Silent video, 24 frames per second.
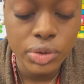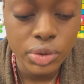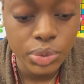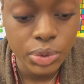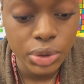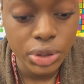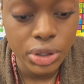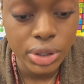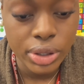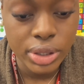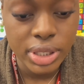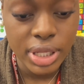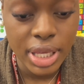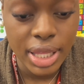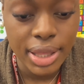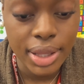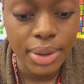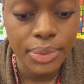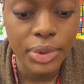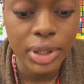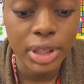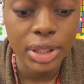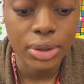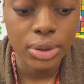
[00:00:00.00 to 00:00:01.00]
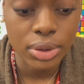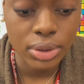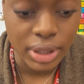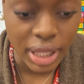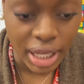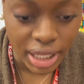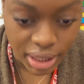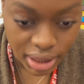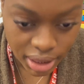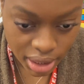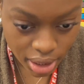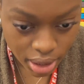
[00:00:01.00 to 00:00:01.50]
and then we learned
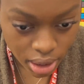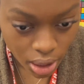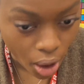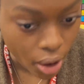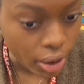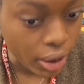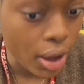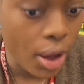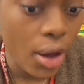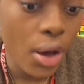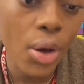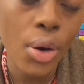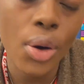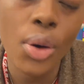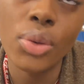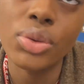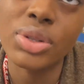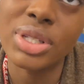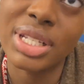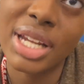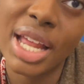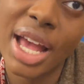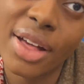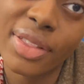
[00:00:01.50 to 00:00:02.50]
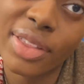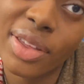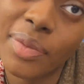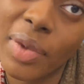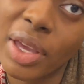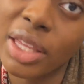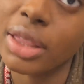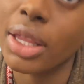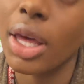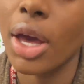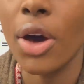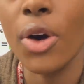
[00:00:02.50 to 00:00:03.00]
like the long O's and how they
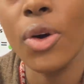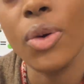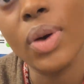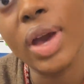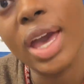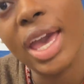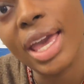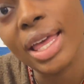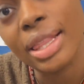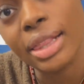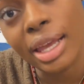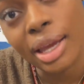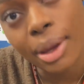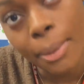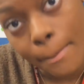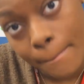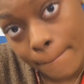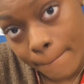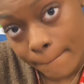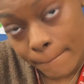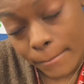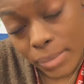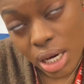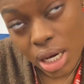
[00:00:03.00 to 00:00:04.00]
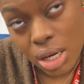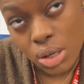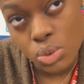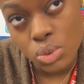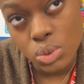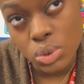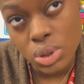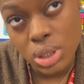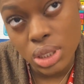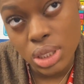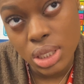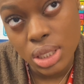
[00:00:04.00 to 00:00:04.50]
make the OA, like
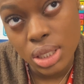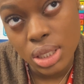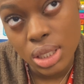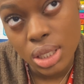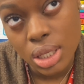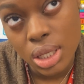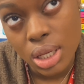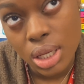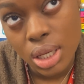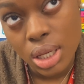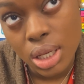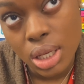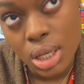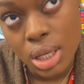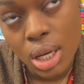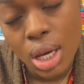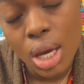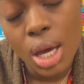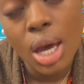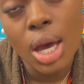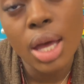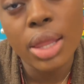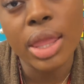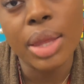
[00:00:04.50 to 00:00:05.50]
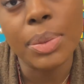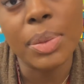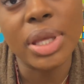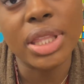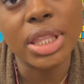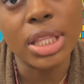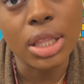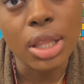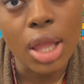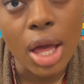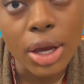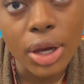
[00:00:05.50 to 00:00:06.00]
boat. They make
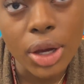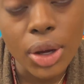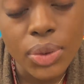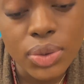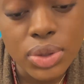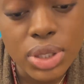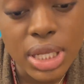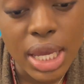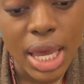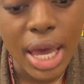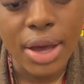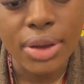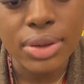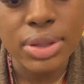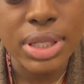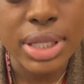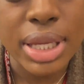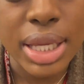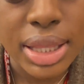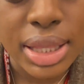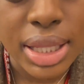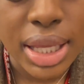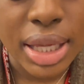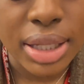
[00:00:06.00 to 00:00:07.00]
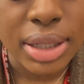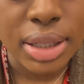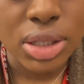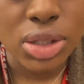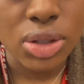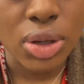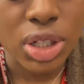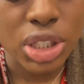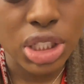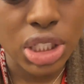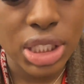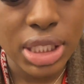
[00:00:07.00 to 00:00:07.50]
the long O sounds, and then so
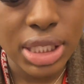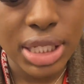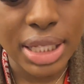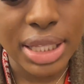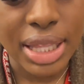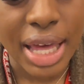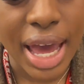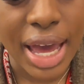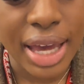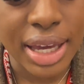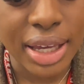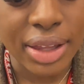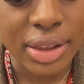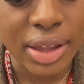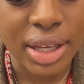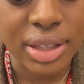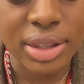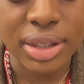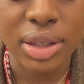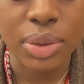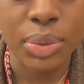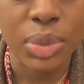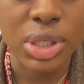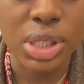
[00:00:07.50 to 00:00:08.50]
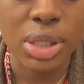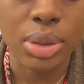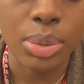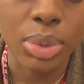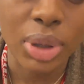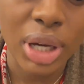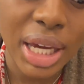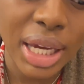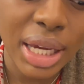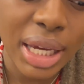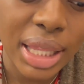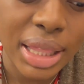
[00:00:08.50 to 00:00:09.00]
I just did that ELA, and then went to
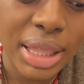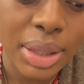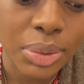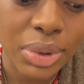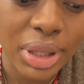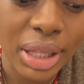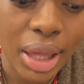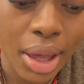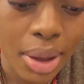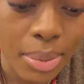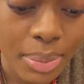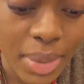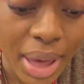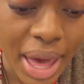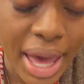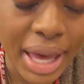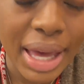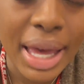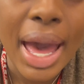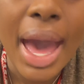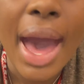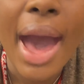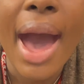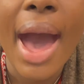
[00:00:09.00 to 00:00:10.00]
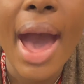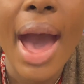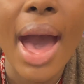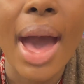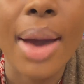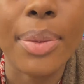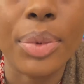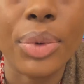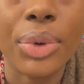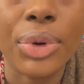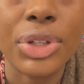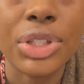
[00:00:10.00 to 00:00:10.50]
break, and then when I come back,
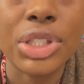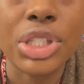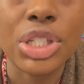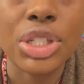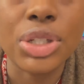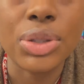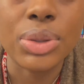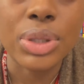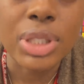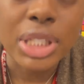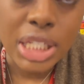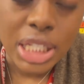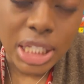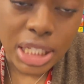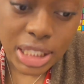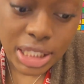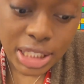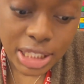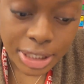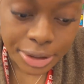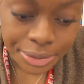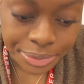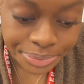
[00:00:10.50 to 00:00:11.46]
I'm going to teach